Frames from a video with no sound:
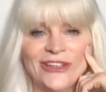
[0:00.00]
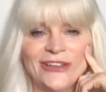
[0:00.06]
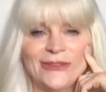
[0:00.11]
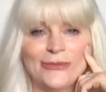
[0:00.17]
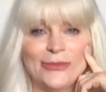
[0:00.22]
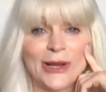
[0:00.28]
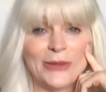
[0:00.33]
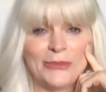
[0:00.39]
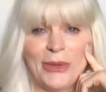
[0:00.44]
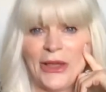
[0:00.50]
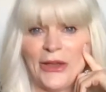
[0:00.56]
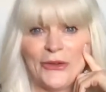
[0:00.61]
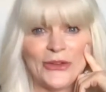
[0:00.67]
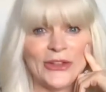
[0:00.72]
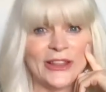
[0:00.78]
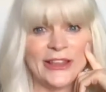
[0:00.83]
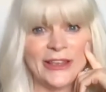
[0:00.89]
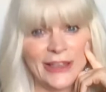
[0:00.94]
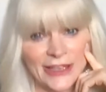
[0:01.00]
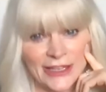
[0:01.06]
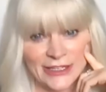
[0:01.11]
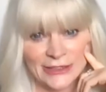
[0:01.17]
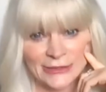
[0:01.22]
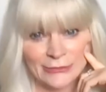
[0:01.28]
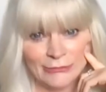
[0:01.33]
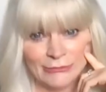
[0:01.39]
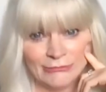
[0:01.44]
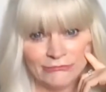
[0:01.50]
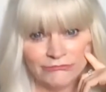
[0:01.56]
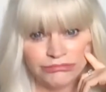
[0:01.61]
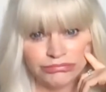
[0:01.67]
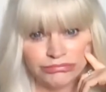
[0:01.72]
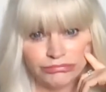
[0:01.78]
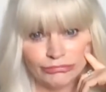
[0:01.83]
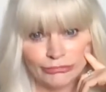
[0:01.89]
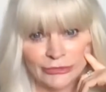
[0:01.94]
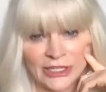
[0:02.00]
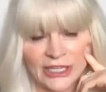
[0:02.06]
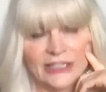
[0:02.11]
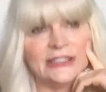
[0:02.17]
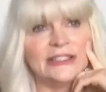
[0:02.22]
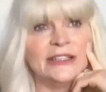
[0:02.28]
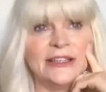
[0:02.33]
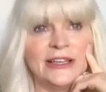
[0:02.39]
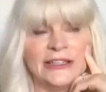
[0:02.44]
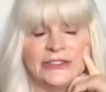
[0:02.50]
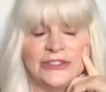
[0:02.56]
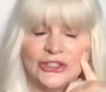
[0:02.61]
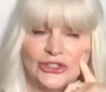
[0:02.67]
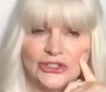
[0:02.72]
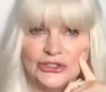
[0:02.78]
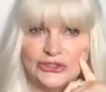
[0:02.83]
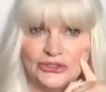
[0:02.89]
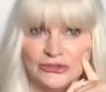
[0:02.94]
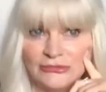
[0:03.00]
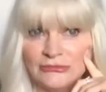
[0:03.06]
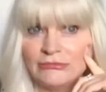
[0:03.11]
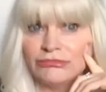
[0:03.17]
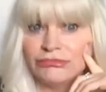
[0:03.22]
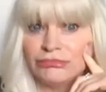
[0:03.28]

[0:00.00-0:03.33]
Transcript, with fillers: But apparently, until I do,